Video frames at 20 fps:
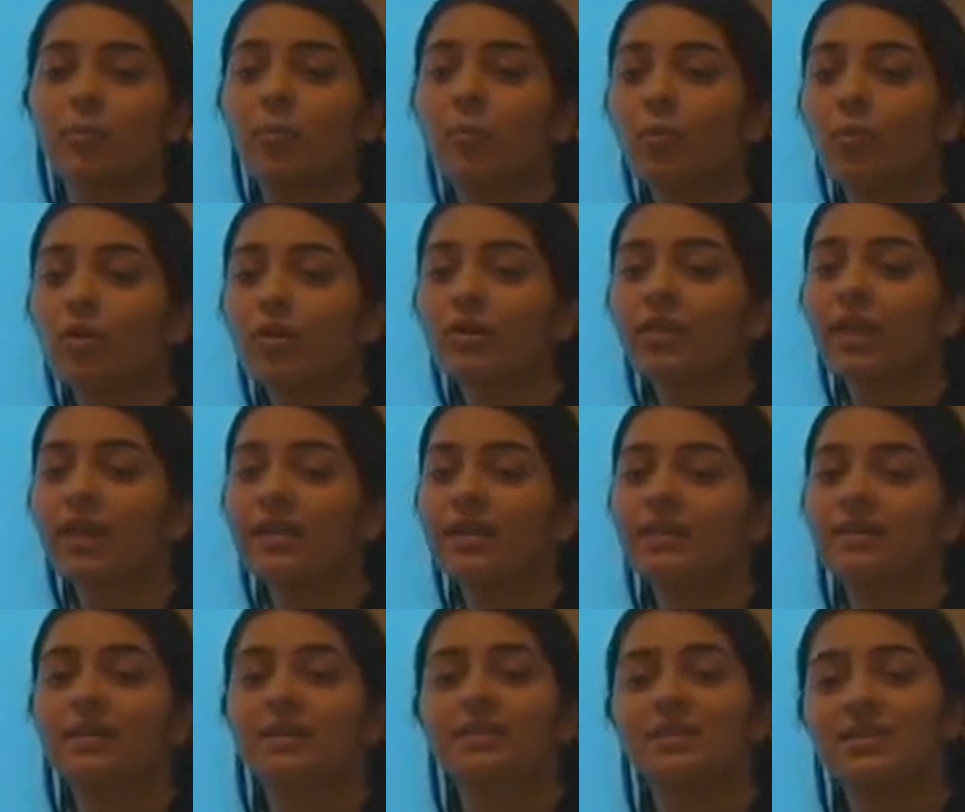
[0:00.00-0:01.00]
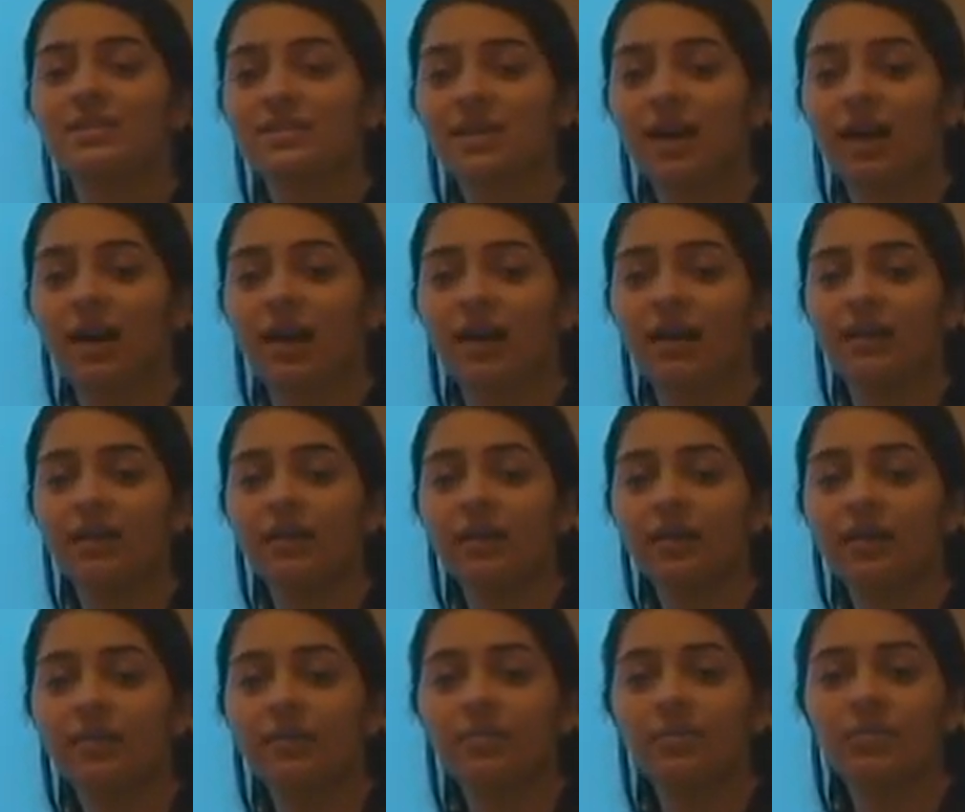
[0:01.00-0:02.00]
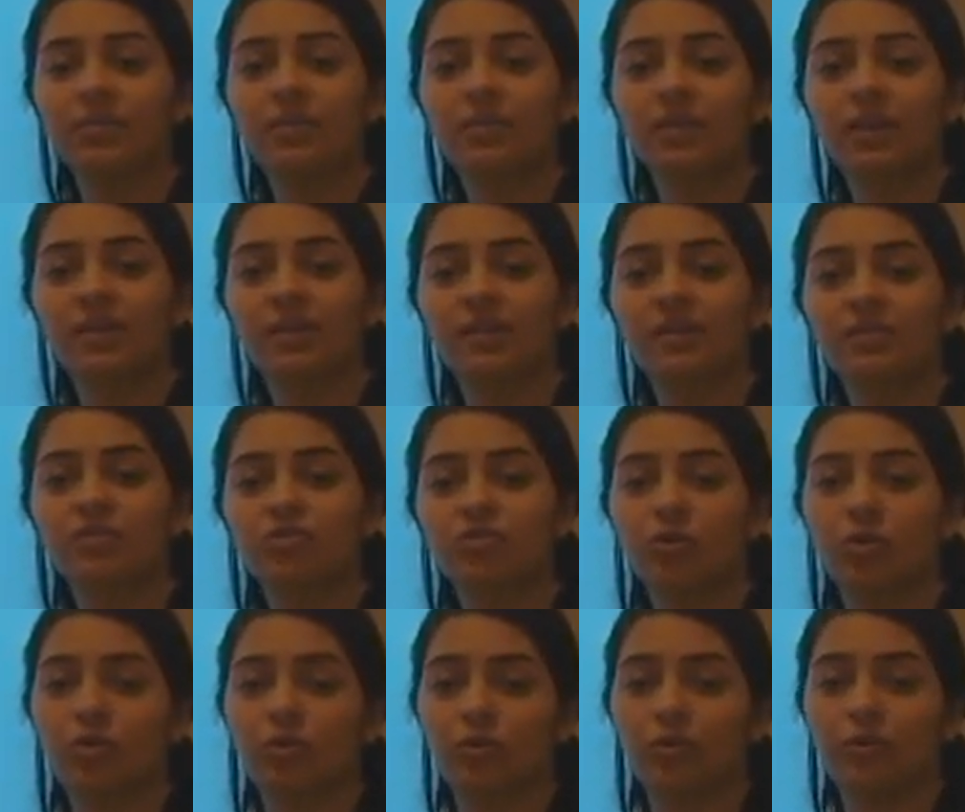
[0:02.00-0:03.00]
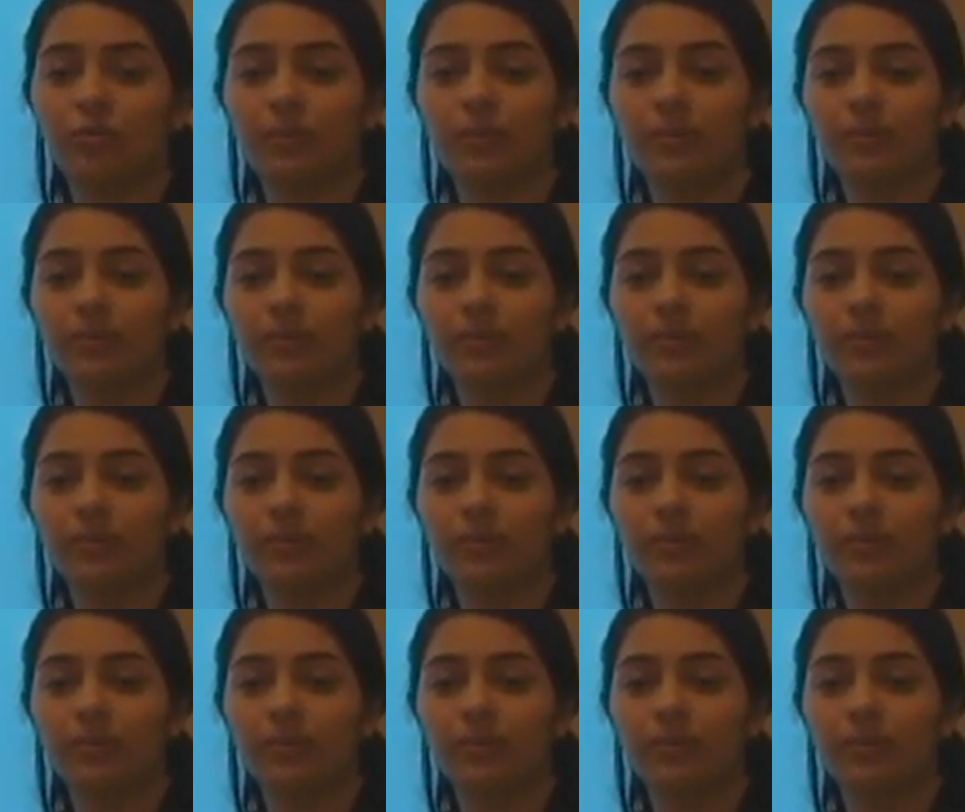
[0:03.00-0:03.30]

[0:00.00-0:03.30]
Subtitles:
more likely to die than the control group,